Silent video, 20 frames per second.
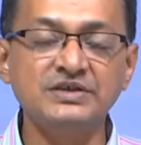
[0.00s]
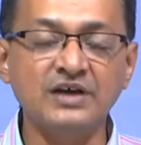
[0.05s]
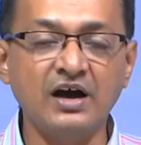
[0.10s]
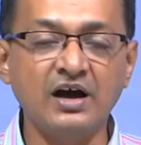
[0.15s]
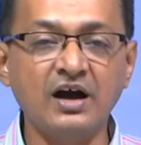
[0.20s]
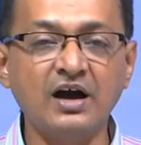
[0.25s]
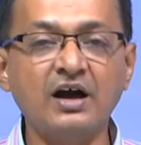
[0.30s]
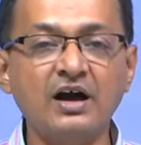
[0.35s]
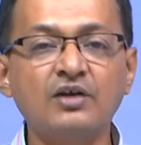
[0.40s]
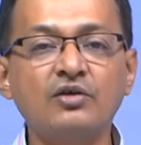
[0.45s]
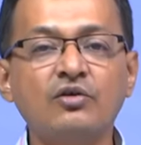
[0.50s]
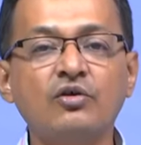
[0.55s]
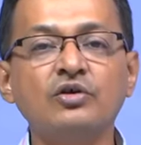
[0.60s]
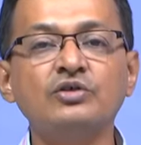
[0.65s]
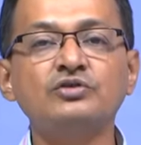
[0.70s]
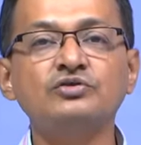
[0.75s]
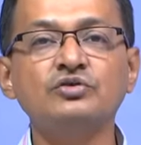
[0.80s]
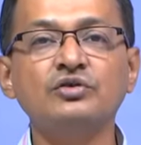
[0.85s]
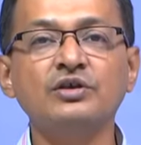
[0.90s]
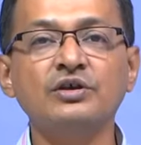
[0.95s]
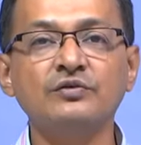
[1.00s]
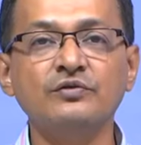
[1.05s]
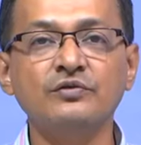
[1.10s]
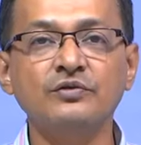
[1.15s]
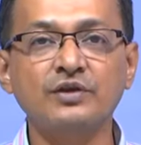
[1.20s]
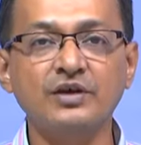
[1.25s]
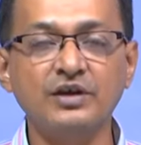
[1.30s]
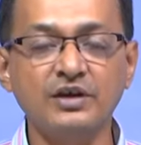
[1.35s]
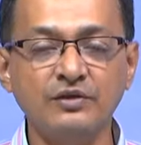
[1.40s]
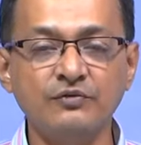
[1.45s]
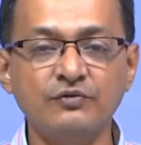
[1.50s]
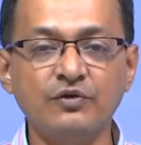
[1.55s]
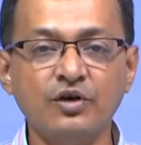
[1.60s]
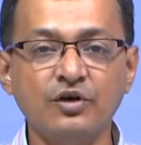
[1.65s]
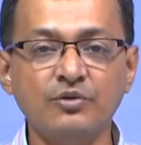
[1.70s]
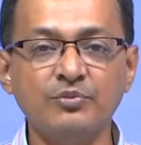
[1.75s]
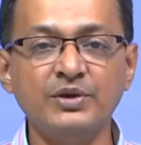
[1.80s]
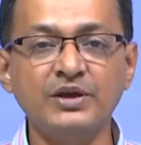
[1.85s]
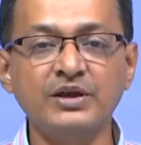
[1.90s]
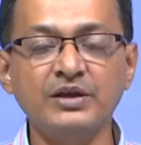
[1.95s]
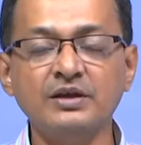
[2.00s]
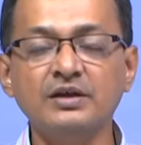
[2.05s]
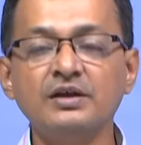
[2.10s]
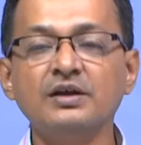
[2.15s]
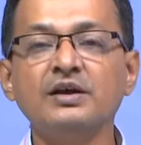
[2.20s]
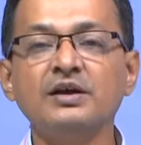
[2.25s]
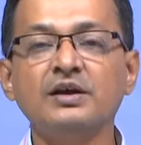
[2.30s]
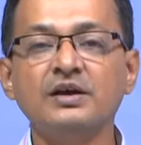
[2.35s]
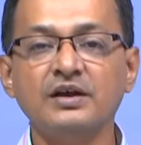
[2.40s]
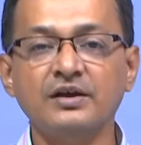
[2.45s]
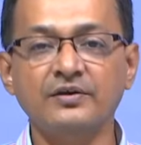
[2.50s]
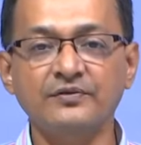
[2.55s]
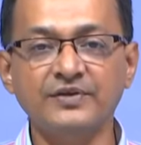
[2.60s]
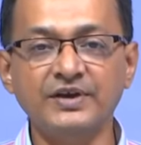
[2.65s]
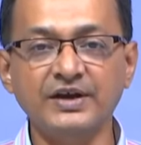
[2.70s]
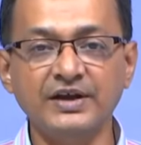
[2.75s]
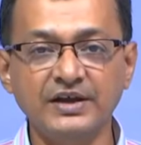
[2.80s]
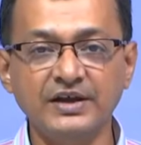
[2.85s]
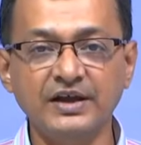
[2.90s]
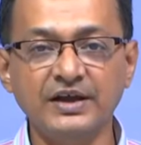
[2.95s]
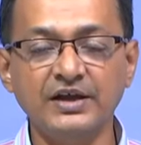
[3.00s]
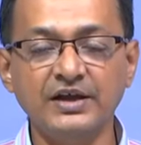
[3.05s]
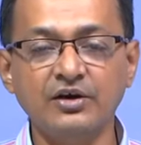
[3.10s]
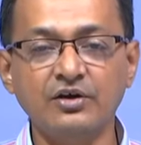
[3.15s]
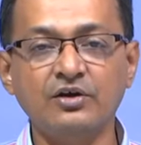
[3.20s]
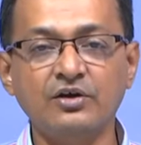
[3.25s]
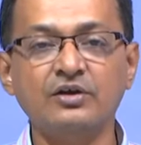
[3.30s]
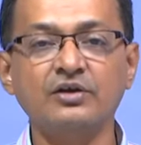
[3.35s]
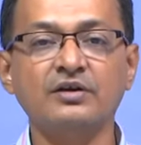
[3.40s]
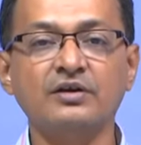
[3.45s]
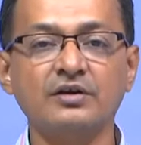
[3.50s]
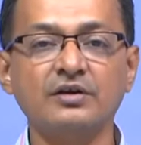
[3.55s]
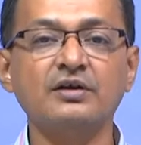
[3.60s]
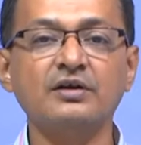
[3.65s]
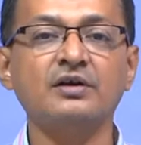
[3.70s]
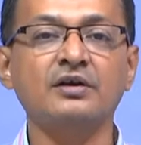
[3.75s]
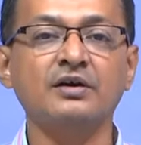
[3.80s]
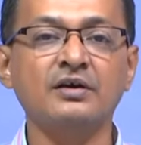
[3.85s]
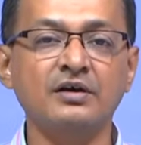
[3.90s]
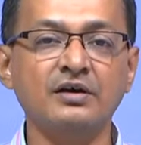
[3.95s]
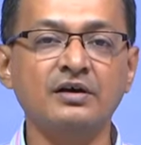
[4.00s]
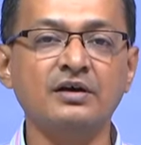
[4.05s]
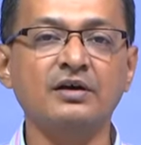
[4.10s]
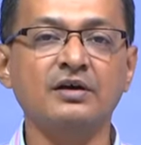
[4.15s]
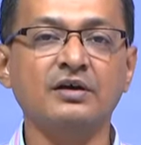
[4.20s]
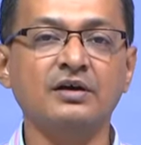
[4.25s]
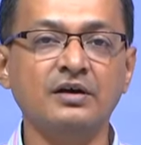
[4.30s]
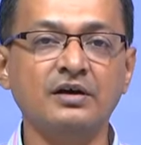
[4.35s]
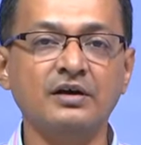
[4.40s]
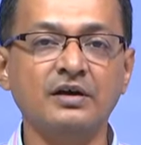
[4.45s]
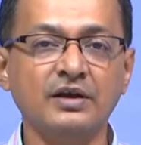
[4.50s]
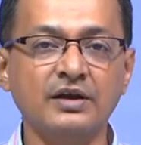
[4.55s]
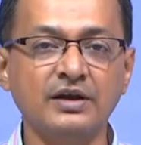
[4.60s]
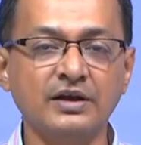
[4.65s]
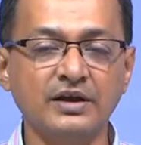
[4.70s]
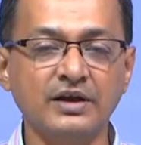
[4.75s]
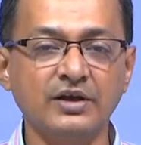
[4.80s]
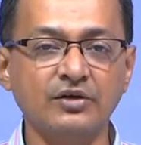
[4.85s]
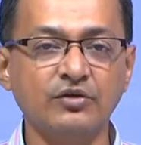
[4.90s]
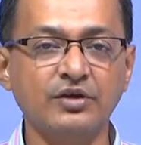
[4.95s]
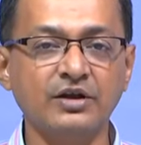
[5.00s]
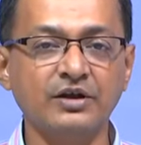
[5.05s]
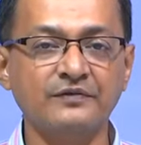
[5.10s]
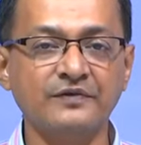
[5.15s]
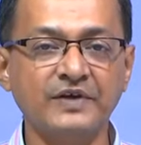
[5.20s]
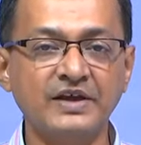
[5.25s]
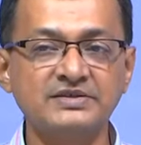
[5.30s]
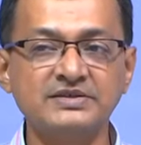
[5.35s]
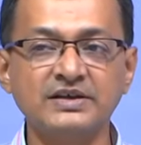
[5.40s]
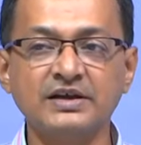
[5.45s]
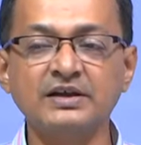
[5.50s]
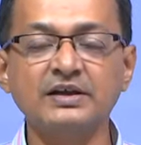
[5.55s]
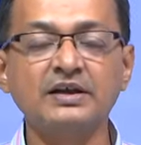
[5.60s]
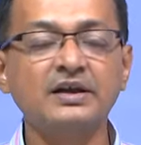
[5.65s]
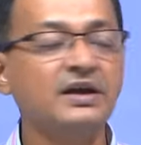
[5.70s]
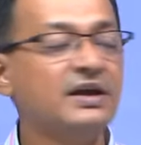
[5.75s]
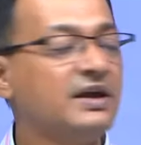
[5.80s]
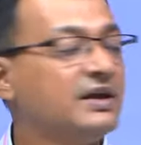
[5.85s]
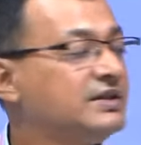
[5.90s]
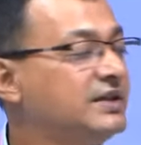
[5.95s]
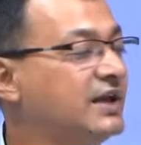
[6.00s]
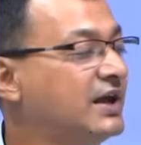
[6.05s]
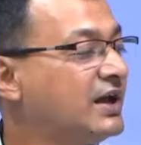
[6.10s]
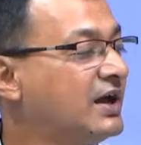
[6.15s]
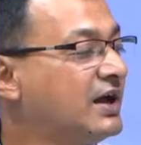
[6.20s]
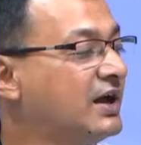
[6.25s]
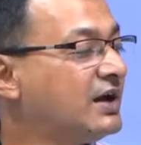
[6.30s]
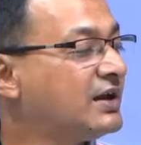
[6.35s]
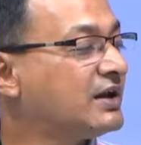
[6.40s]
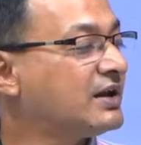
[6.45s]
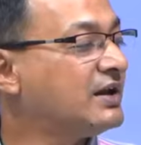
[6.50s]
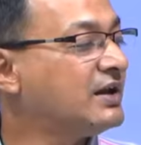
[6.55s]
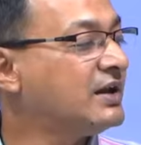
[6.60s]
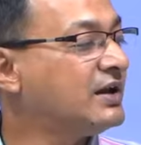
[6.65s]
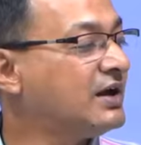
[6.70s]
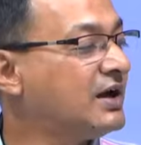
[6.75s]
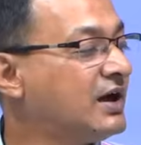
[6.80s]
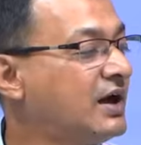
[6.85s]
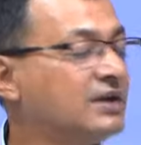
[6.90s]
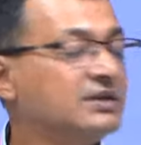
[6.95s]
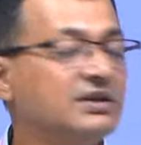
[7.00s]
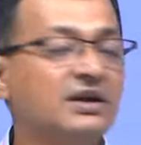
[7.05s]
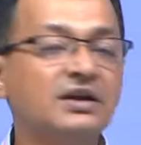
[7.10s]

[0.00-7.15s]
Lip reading: are also evolving every day or in a regular fashion. There are other